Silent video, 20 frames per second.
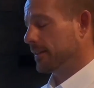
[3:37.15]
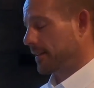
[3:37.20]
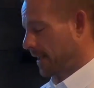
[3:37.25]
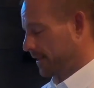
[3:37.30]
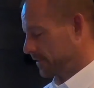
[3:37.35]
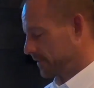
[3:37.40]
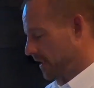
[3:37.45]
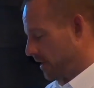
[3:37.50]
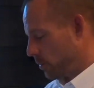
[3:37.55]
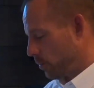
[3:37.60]

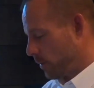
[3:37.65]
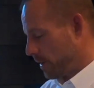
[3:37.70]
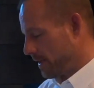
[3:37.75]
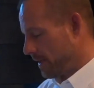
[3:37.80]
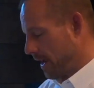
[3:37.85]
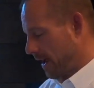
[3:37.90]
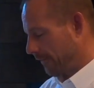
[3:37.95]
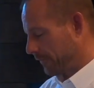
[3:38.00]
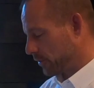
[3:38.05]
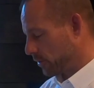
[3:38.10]
That's that week
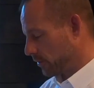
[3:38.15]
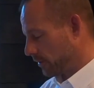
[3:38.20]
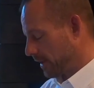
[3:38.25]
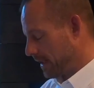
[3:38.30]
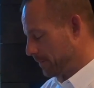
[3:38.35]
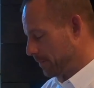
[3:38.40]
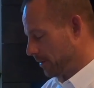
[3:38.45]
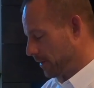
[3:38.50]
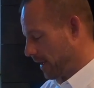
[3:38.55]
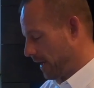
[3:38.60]
after
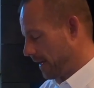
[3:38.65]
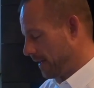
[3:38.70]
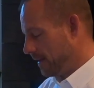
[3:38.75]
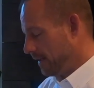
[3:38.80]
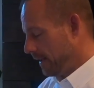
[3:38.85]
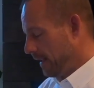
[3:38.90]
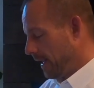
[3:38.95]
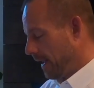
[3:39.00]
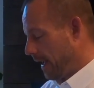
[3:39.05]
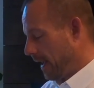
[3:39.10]
Labor Day,
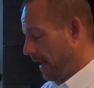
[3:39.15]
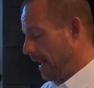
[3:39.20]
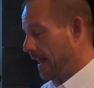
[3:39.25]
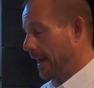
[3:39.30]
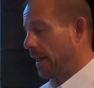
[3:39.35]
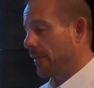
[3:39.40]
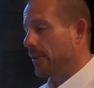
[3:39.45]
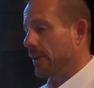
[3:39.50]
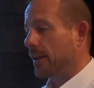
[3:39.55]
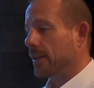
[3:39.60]
and
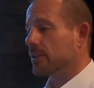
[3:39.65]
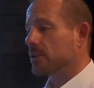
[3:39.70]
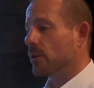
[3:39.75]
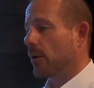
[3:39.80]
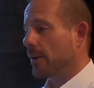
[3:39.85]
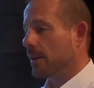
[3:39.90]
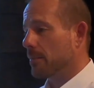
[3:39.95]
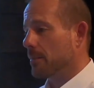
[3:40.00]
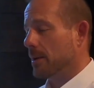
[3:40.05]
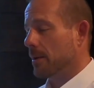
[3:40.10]
I think it's
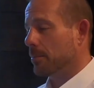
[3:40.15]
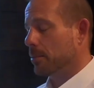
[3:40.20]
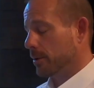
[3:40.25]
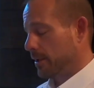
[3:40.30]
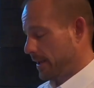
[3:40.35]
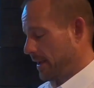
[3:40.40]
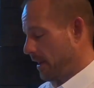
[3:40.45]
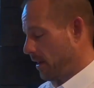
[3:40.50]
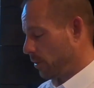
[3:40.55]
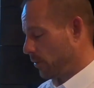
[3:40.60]
going to be a
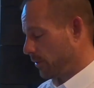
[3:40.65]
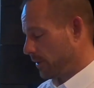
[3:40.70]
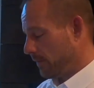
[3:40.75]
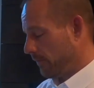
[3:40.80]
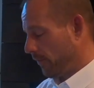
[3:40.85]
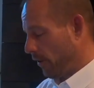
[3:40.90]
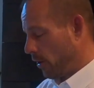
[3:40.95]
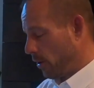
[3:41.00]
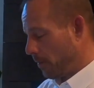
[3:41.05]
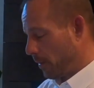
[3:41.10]
pretty healthy
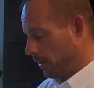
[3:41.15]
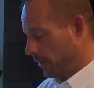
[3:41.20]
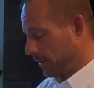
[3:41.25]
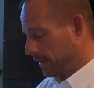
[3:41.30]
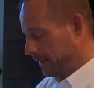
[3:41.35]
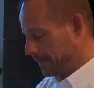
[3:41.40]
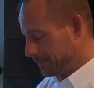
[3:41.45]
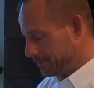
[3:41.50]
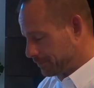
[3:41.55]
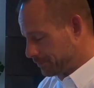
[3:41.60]
fall
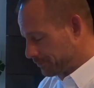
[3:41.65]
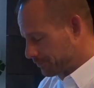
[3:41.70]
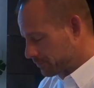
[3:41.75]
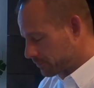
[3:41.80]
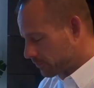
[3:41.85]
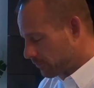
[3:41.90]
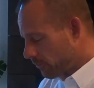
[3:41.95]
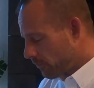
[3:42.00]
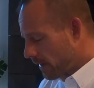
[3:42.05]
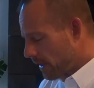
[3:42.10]
market.
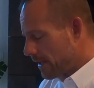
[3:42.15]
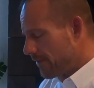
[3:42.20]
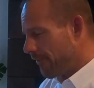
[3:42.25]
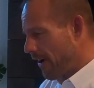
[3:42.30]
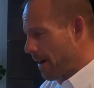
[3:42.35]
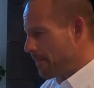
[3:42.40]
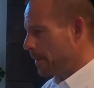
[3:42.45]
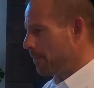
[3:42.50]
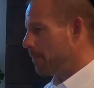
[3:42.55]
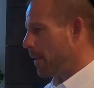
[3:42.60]
If
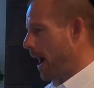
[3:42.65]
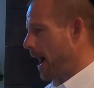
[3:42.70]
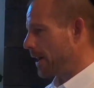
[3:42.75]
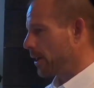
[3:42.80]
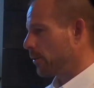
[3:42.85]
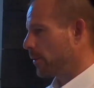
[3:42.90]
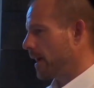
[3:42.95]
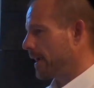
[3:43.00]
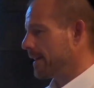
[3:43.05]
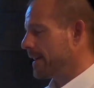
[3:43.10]
I'm a buyer
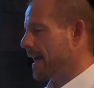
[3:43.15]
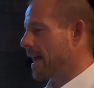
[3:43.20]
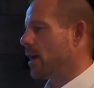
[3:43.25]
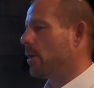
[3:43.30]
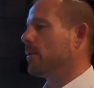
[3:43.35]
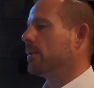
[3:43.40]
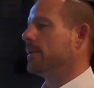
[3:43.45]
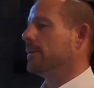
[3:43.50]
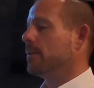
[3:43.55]
right now,